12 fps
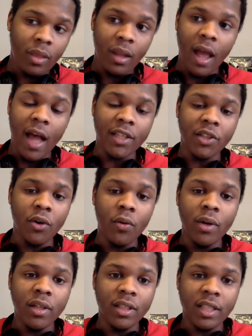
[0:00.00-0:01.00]
I still
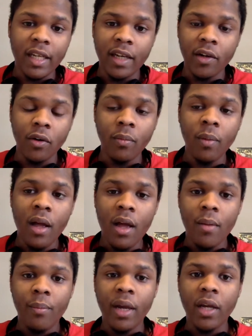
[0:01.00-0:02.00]
wouldn't see him
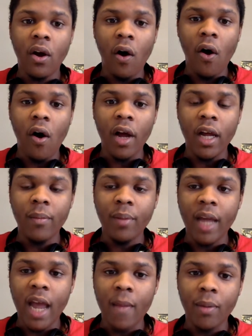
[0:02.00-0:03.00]
being an
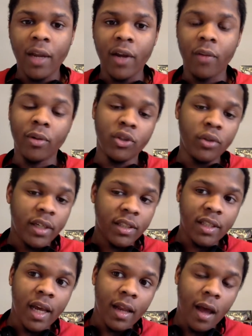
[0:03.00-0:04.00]
all-NBA player. But you can
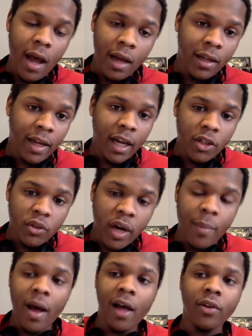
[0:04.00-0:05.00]
say, hey, look at
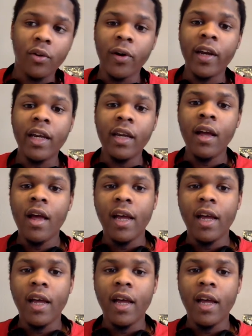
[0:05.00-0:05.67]
Draymond Green.